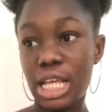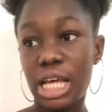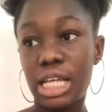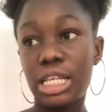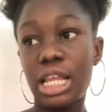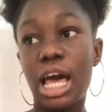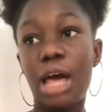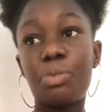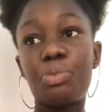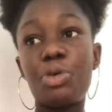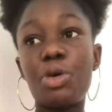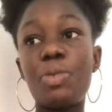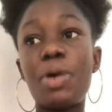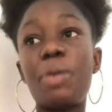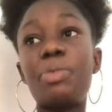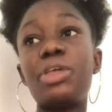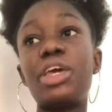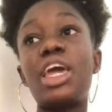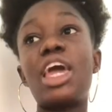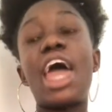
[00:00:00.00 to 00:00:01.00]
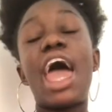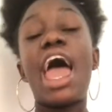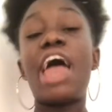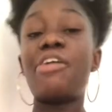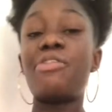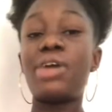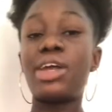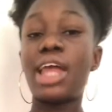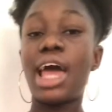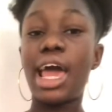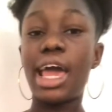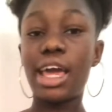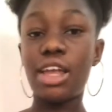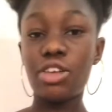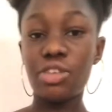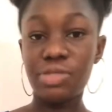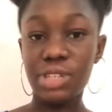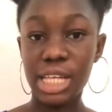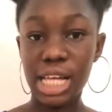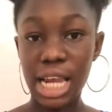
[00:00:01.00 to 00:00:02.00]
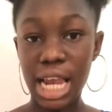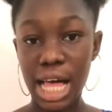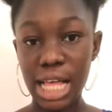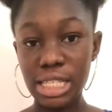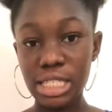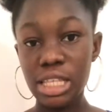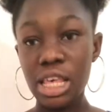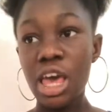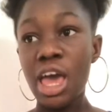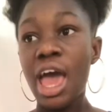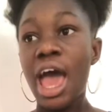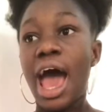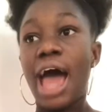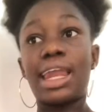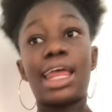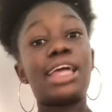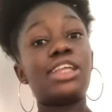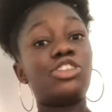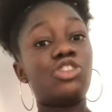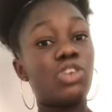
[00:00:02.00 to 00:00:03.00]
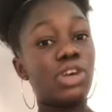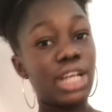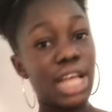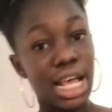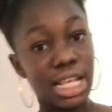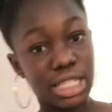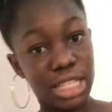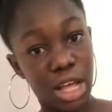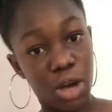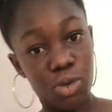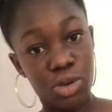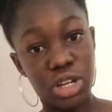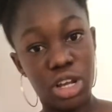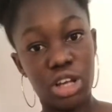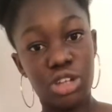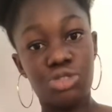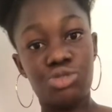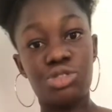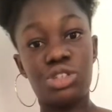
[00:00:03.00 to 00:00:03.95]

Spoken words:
and probably I read ahead of the class and I did not understand what I was reading.